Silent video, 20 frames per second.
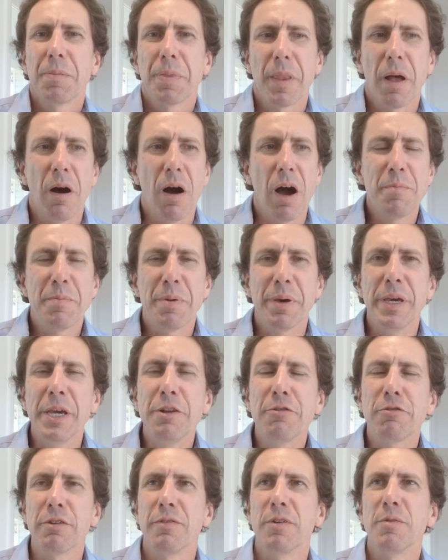
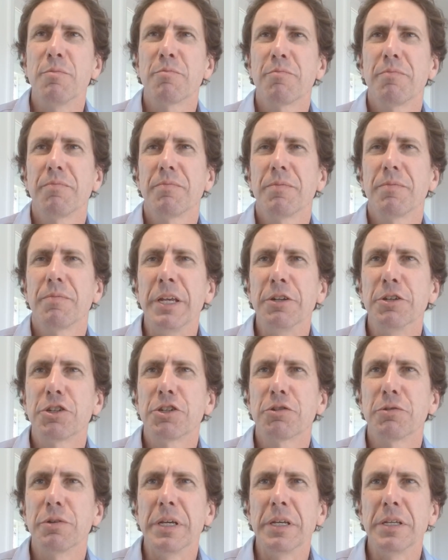IP-driven
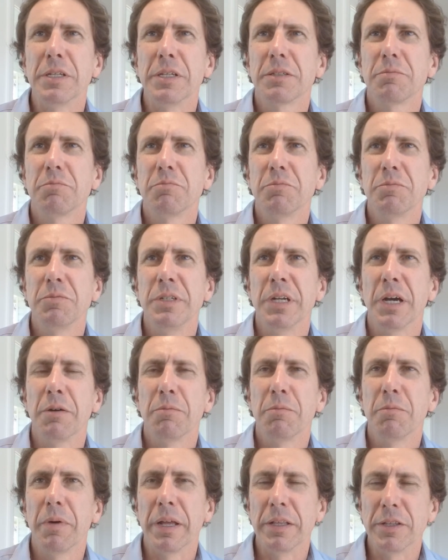industries,
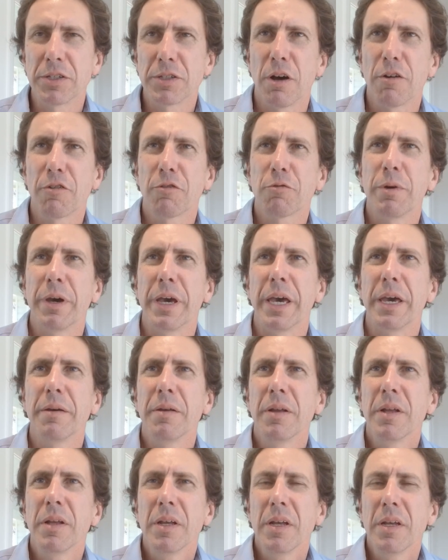and software,